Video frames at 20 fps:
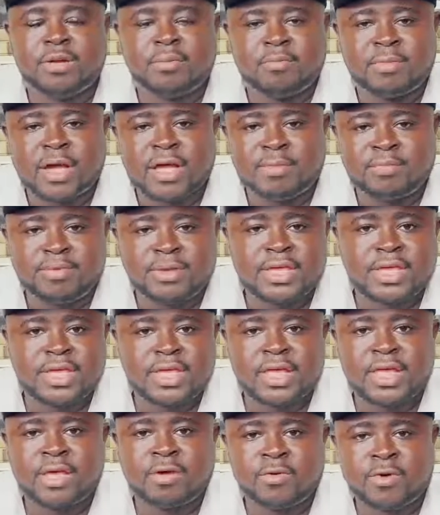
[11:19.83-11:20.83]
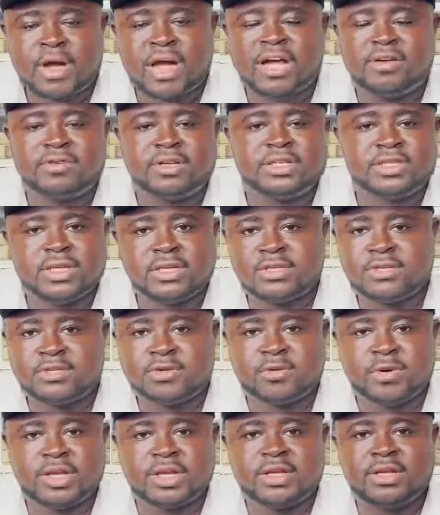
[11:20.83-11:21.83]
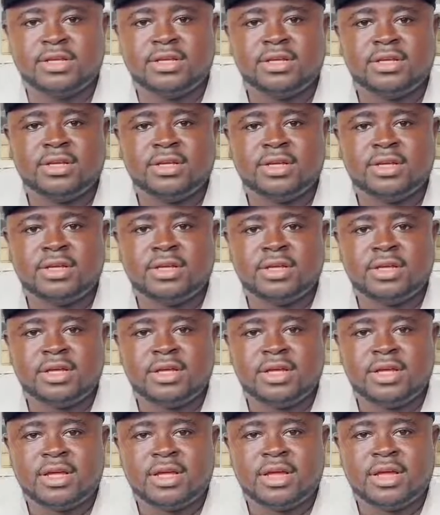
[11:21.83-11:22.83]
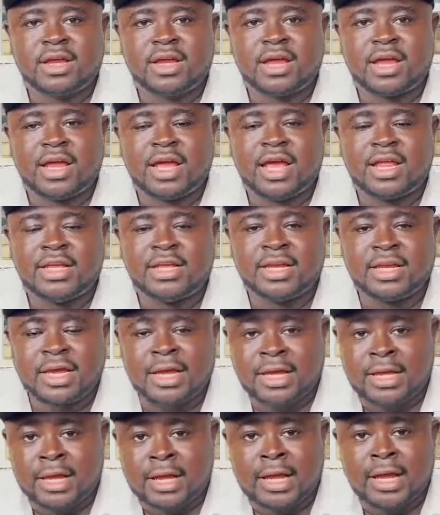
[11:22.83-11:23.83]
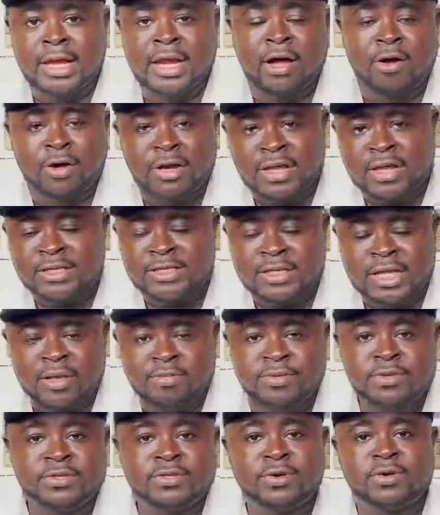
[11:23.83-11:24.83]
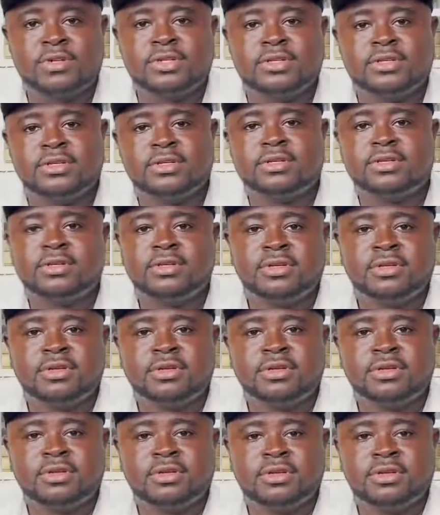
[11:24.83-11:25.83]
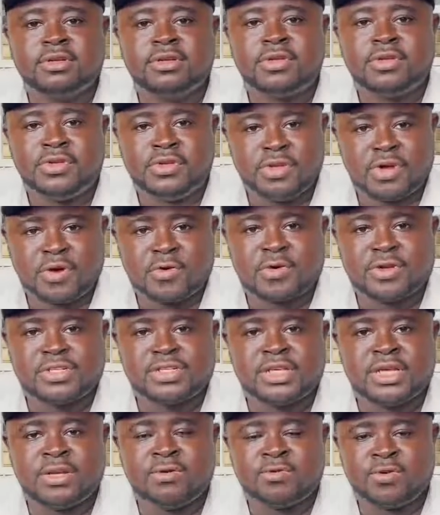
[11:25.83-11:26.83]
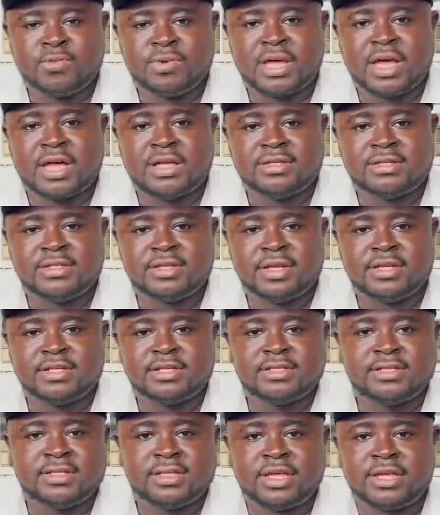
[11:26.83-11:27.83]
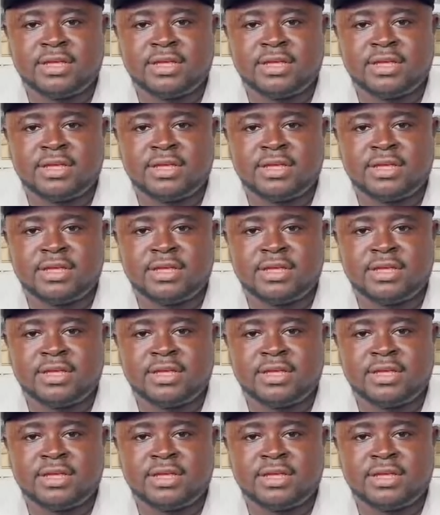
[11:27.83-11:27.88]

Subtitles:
My PA will have access to it, and in our next episode, your question will be answered. See